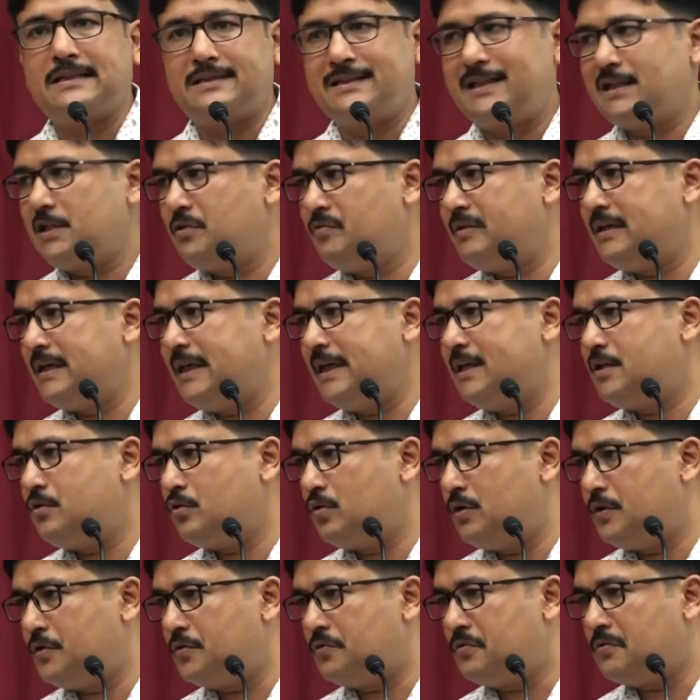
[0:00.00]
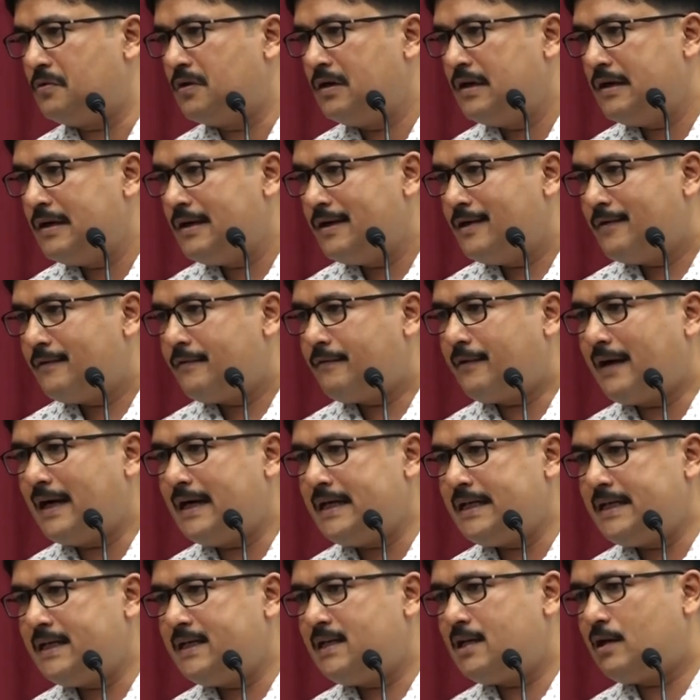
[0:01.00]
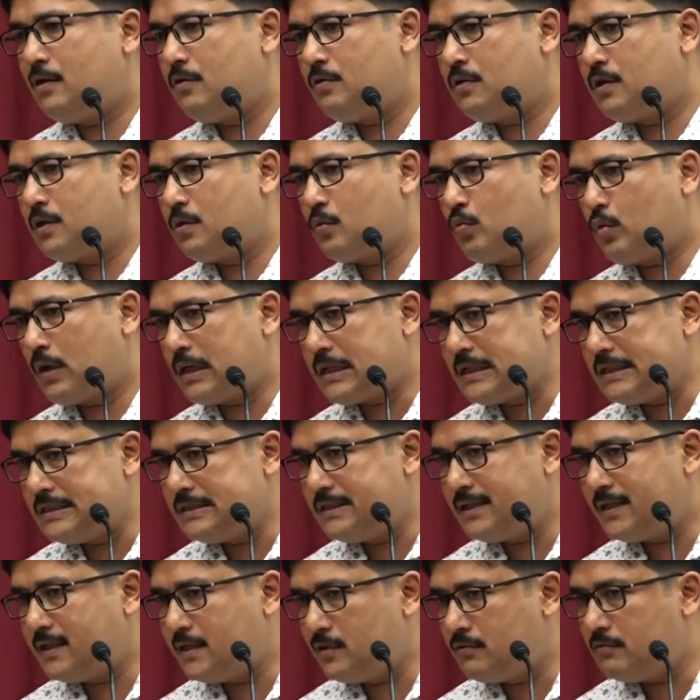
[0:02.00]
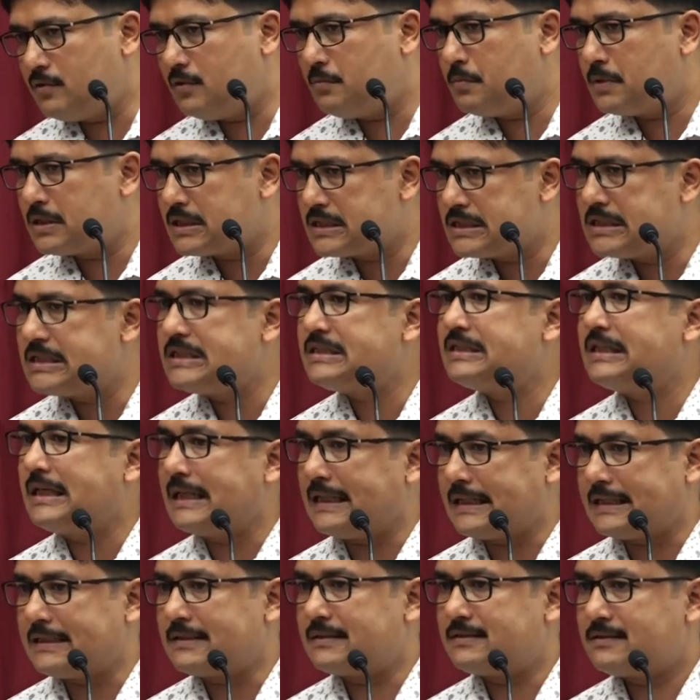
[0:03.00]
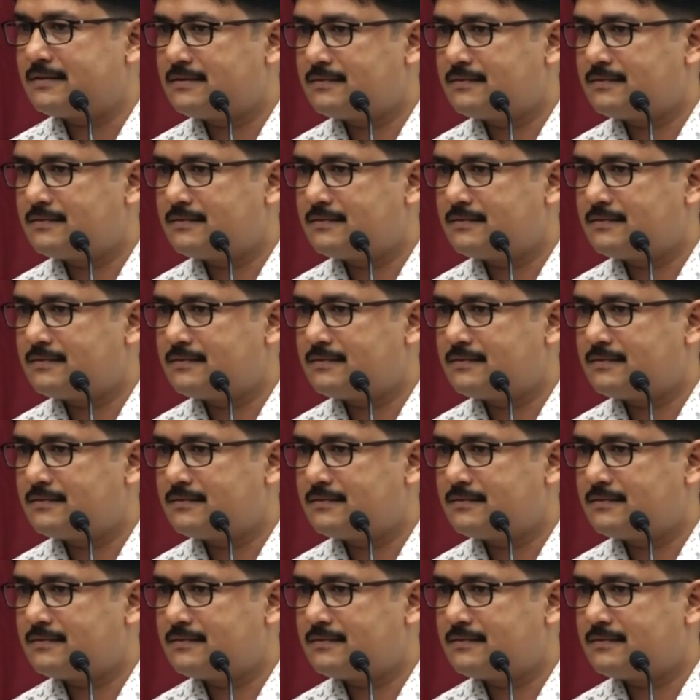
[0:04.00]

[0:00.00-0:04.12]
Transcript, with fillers: That is why I told you. Find it out at what is the new emerging thing,